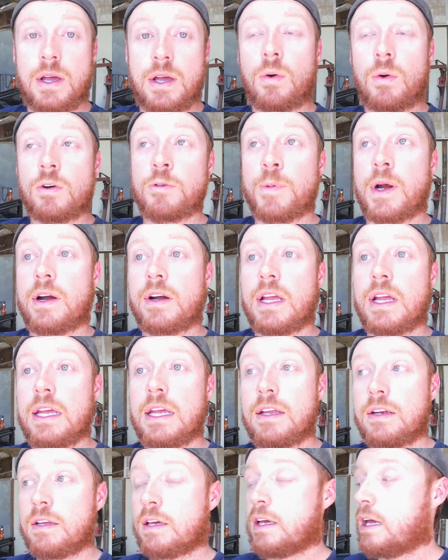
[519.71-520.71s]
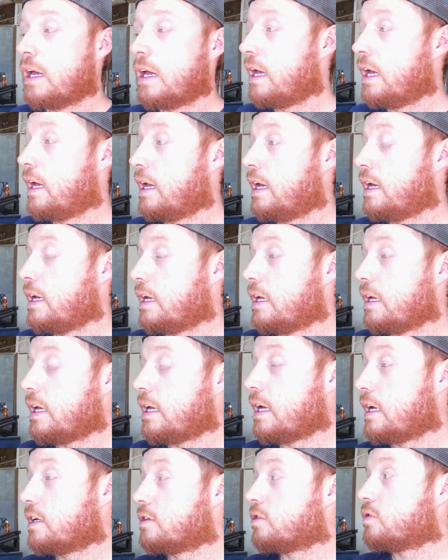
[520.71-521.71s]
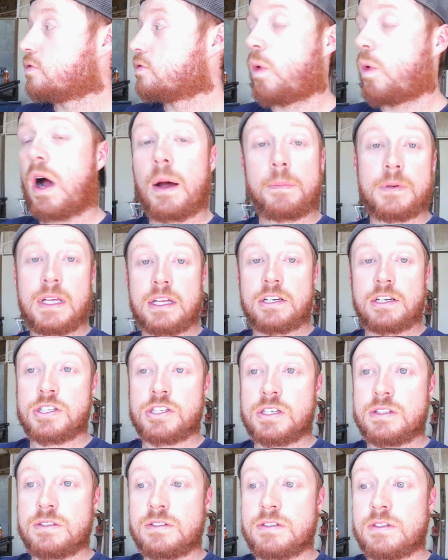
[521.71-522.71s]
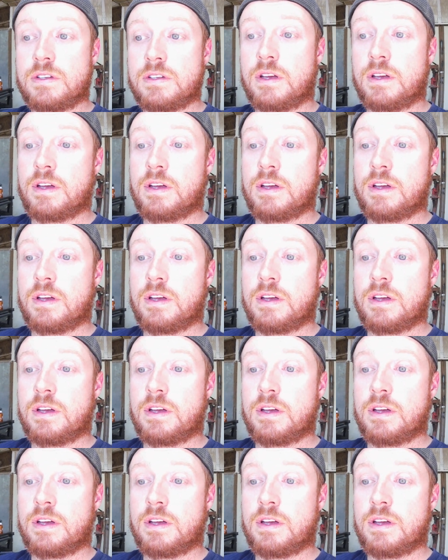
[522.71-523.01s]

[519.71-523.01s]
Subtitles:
horsepower gain, he has swapped engines,